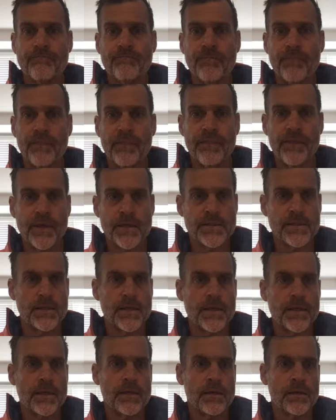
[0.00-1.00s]
this
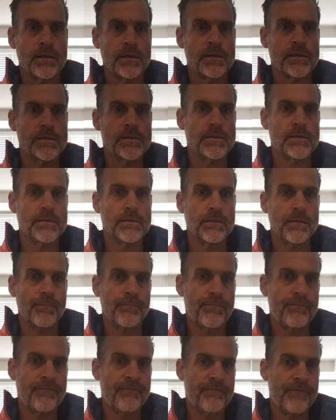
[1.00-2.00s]
is
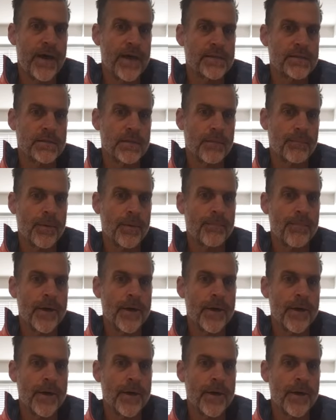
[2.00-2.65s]
VESC, but